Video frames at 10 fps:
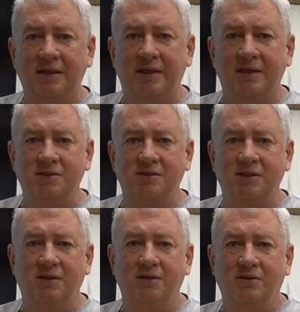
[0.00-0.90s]
as
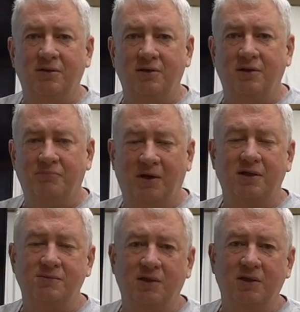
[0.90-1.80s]

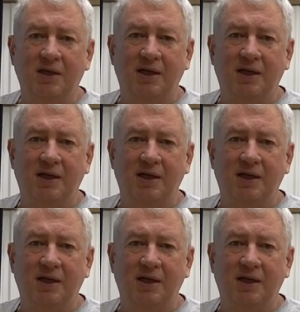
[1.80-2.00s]
approximately,